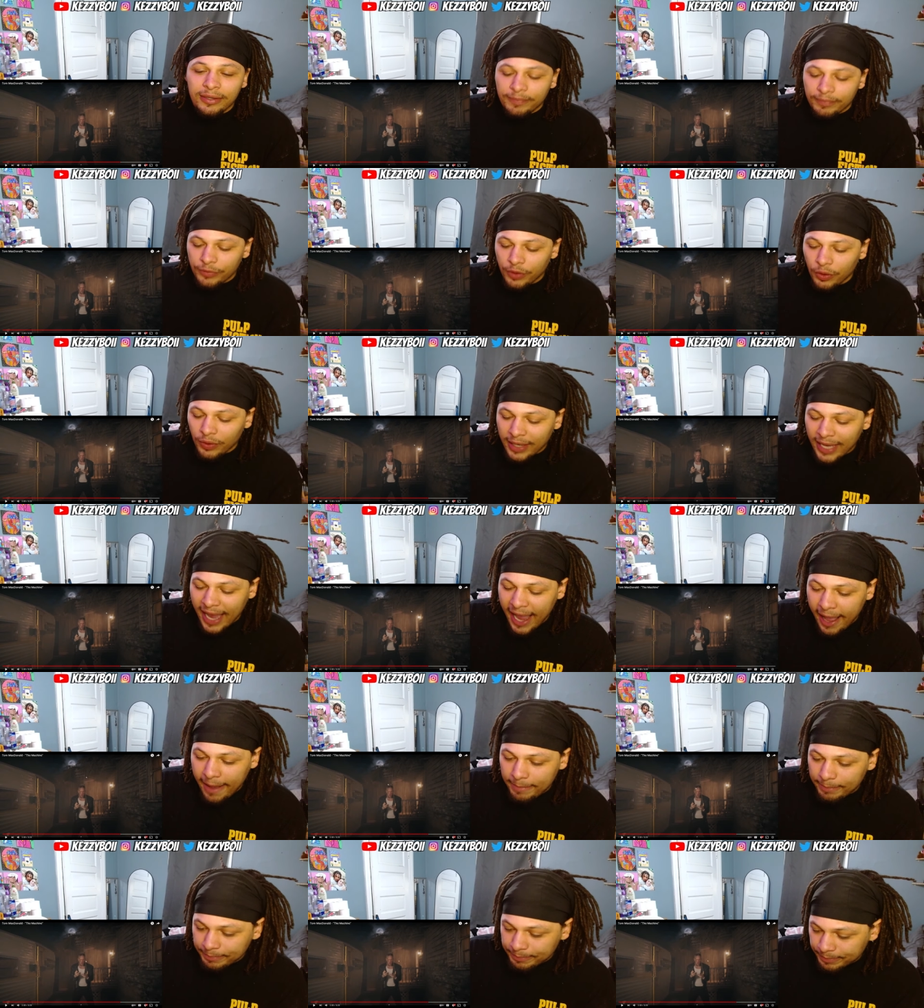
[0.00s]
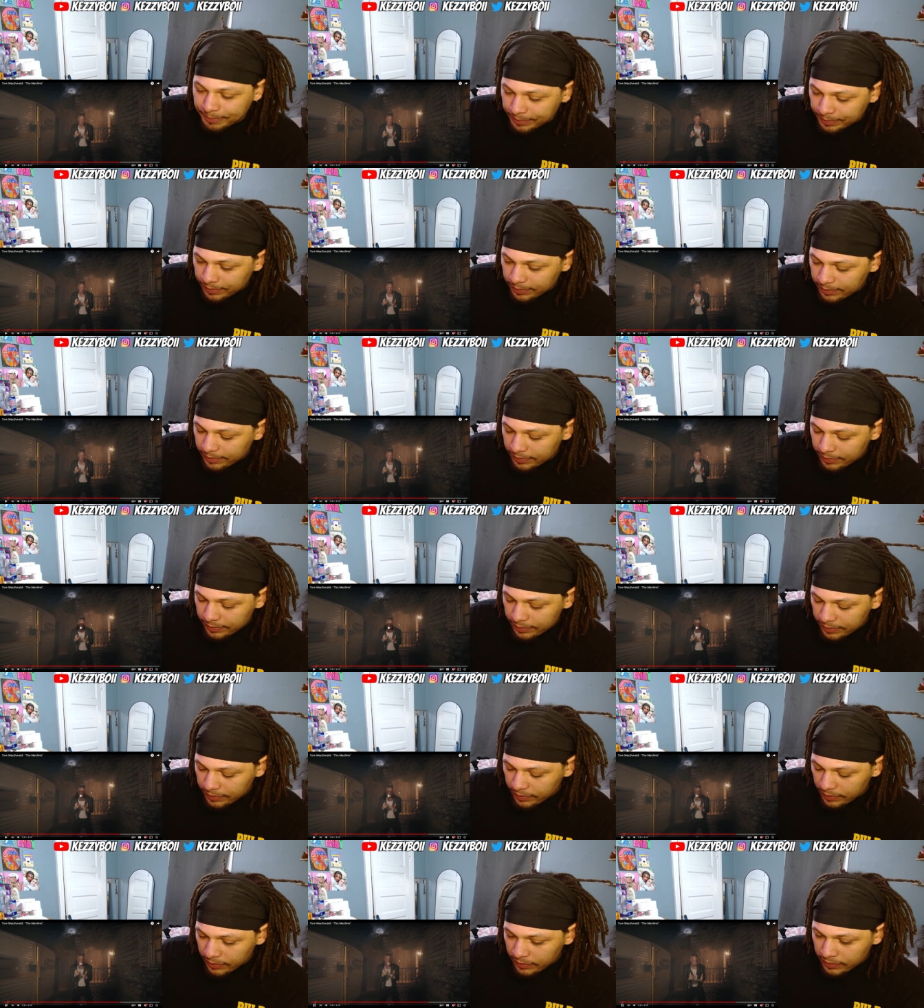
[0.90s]
No cap.
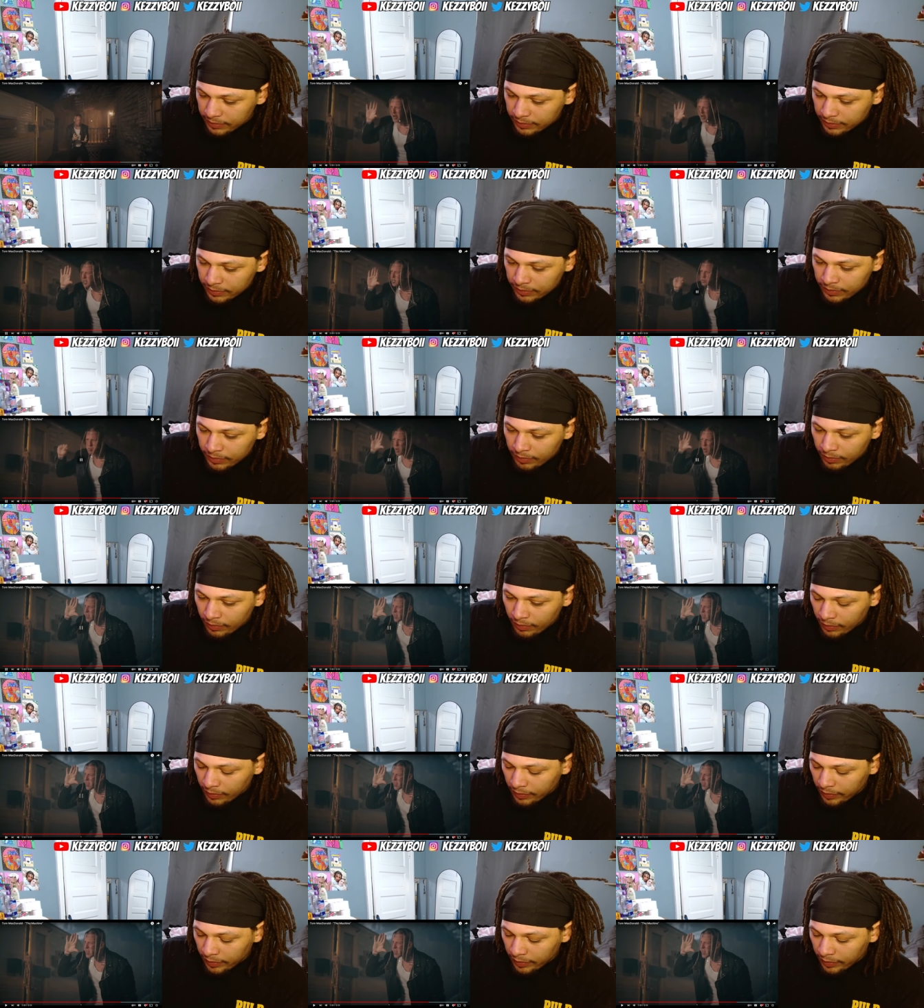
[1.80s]
Then you practice what